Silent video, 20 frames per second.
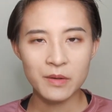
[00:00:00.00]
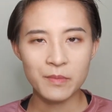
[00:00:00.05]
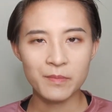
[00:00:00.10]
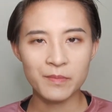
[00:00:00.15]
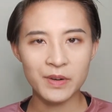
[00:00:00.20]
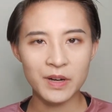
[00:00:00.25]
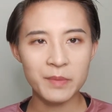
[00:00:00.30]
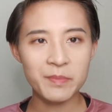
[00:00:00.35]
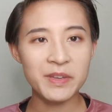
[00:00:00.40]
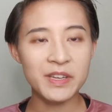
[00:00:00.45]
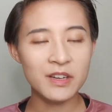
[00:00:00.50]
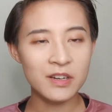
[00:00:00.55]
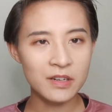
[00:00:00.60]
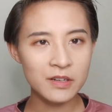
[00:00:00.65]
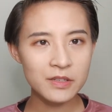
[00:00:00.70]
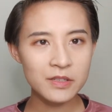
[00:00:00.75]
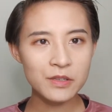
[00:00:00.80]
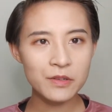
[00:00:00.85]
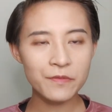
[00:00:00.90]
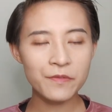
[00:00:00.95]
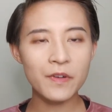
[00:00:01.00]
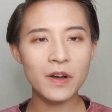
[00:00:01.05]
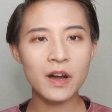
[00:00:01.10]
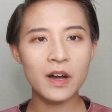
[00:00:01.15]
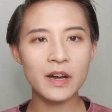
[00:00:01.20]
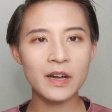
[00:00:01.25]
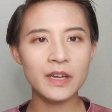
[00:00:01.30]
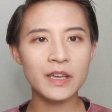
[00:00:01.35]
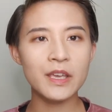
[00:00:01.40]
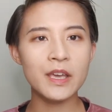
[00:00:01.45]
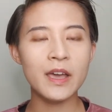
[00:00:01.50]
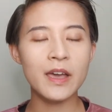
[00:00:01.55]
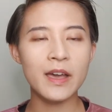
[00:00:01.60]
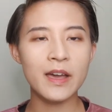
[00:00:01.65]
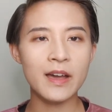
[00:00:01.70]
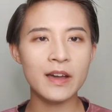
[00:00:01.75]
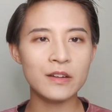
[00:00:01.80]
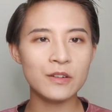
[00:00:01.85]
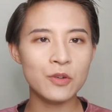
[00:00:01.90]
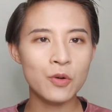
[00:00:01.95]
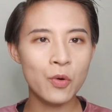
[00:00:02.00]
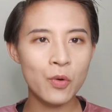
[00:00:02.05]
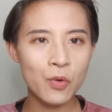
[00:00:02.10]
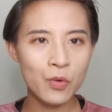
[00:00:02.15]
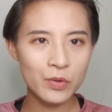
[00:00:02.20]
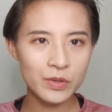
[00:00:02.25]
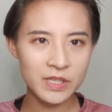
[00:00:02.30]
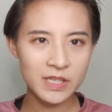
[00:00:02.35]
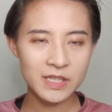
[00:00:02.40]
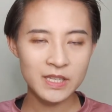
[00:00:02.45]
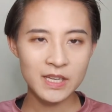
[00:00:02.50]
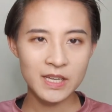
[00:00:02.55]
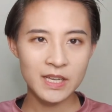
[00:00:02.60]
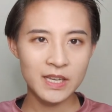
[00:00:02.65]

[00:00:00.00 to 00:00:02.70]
But because of I caught